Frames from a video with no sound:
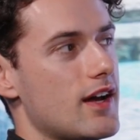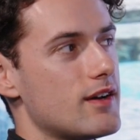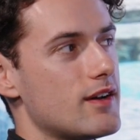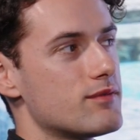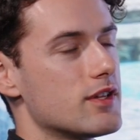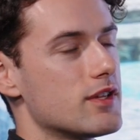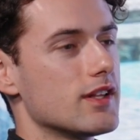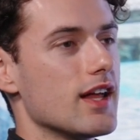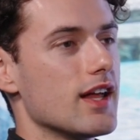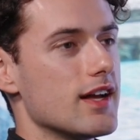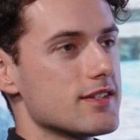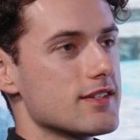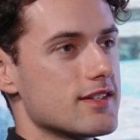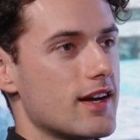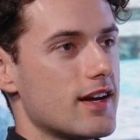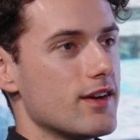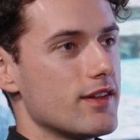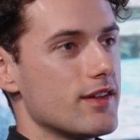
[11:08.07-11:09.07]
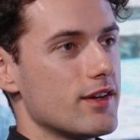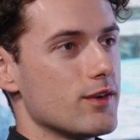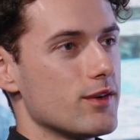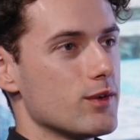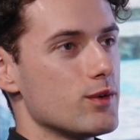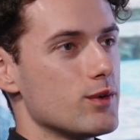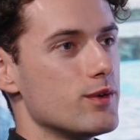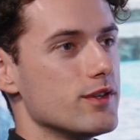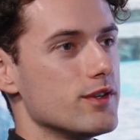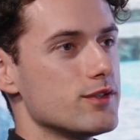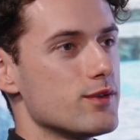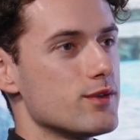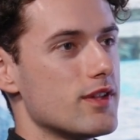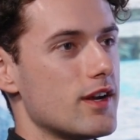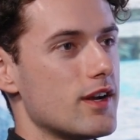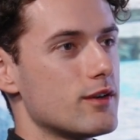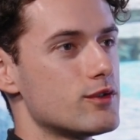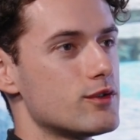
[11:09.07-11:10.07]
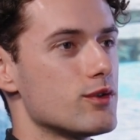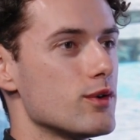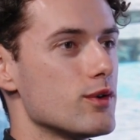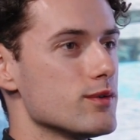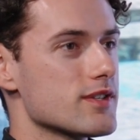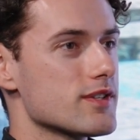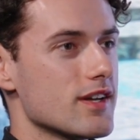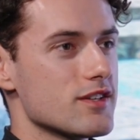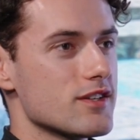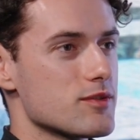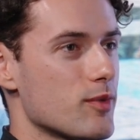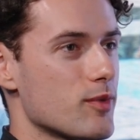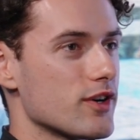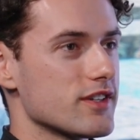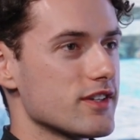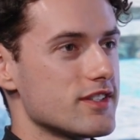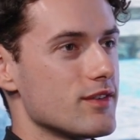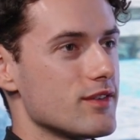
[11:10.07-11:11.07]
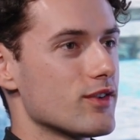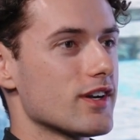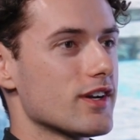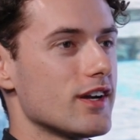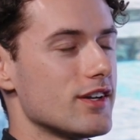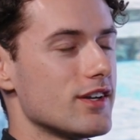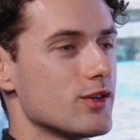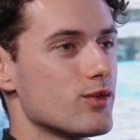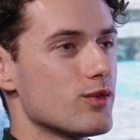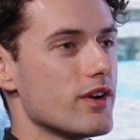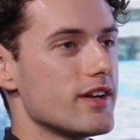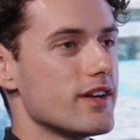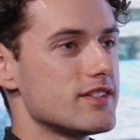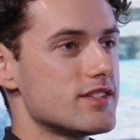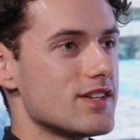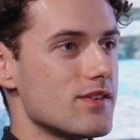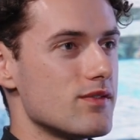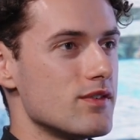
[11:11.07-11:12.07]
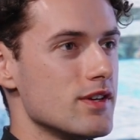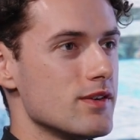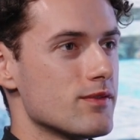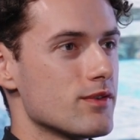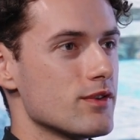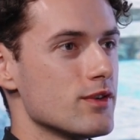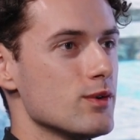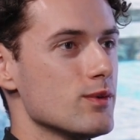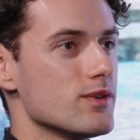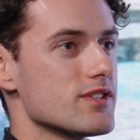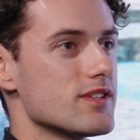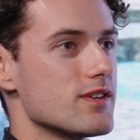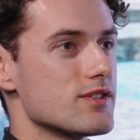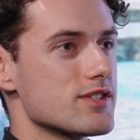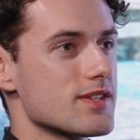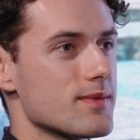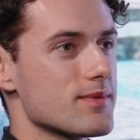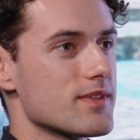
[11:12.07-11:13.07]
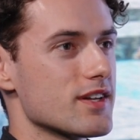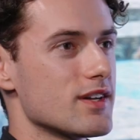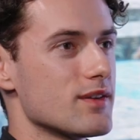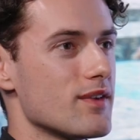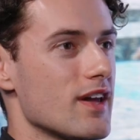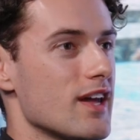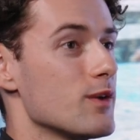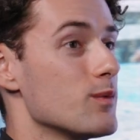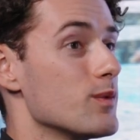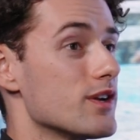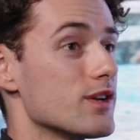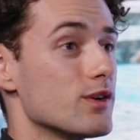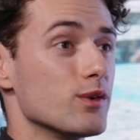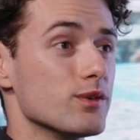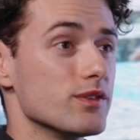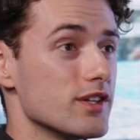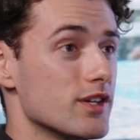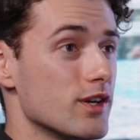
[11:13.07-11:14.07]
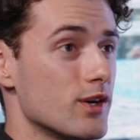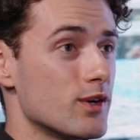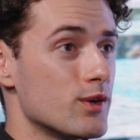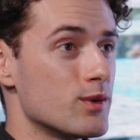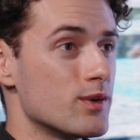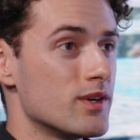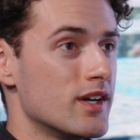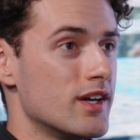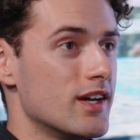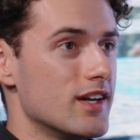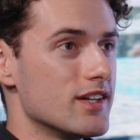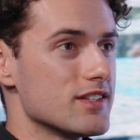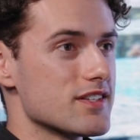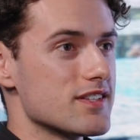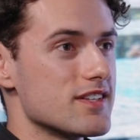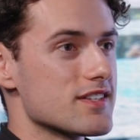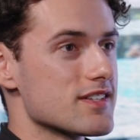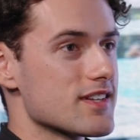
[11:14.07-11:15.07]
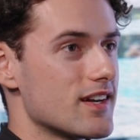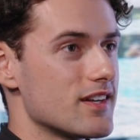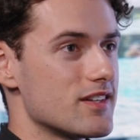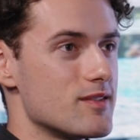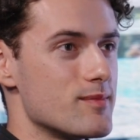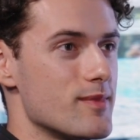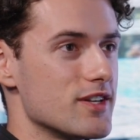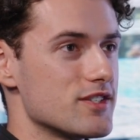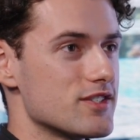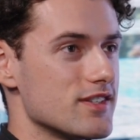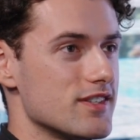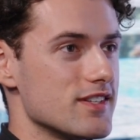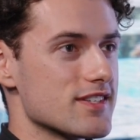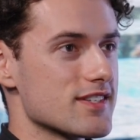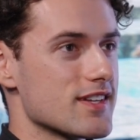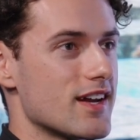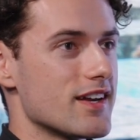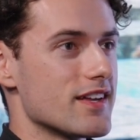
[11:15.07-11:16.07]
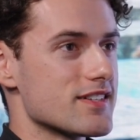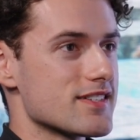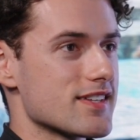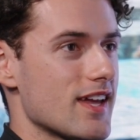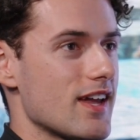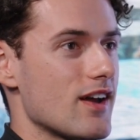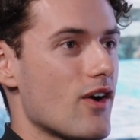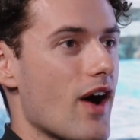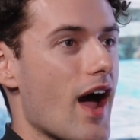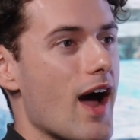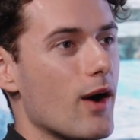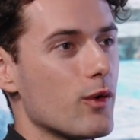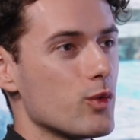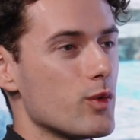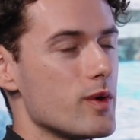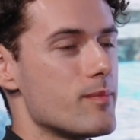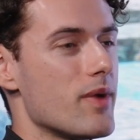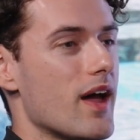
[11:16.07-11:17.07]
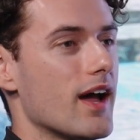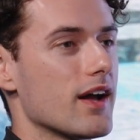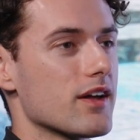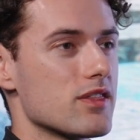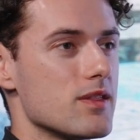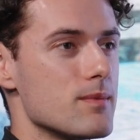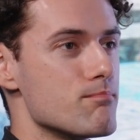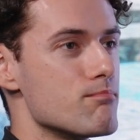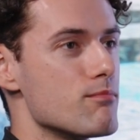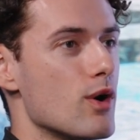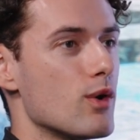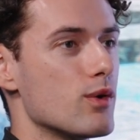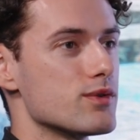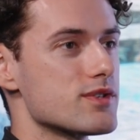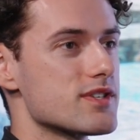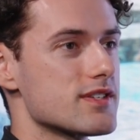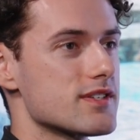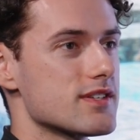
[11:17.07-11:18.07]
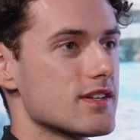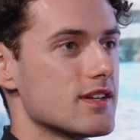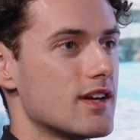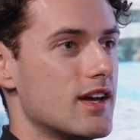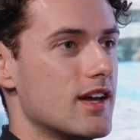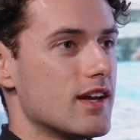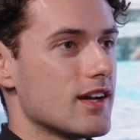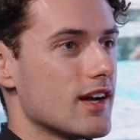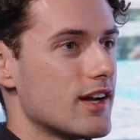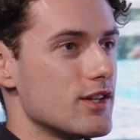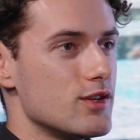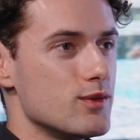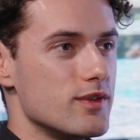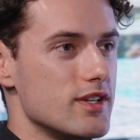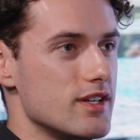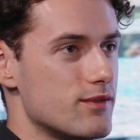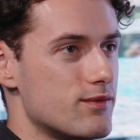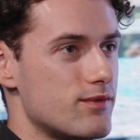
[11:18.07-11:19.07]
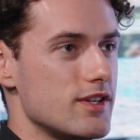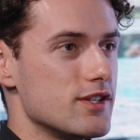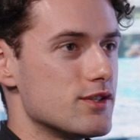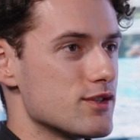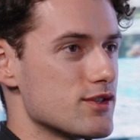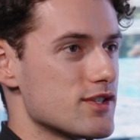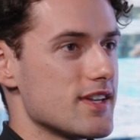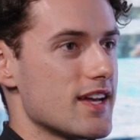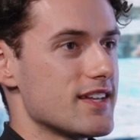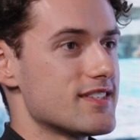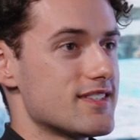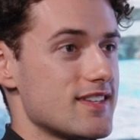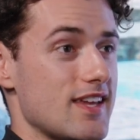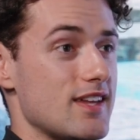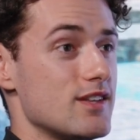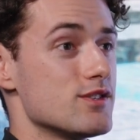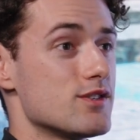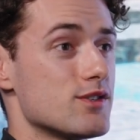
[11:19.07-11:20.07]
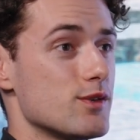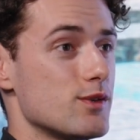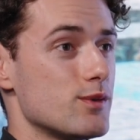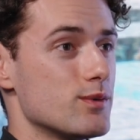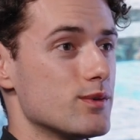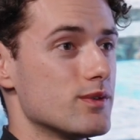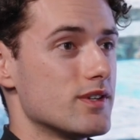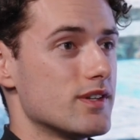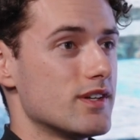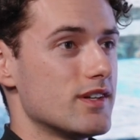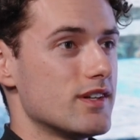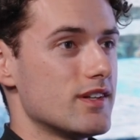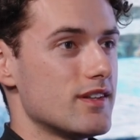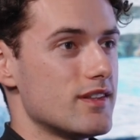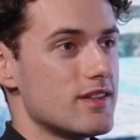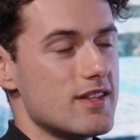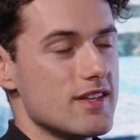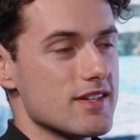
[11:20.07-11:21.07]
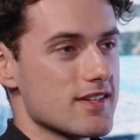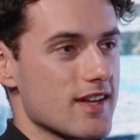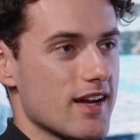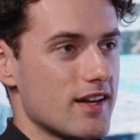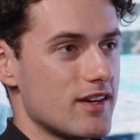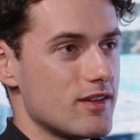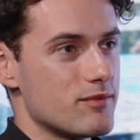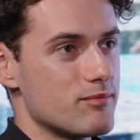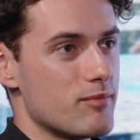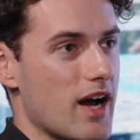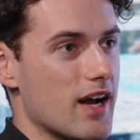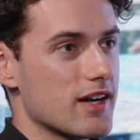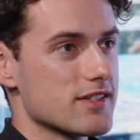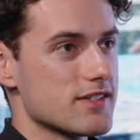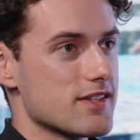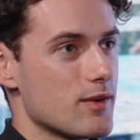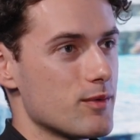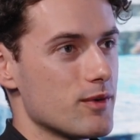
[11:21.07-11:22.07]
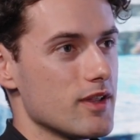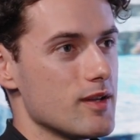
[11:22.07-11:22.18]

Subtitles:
of the glass tile that you're alluding to there, do those kind of spark a different kind of creativity for you? Is there something of, hey, we can only go to this kind of dimension, this kind of scale? How do we pack the most kind of unique feature sets into this kind of box that we're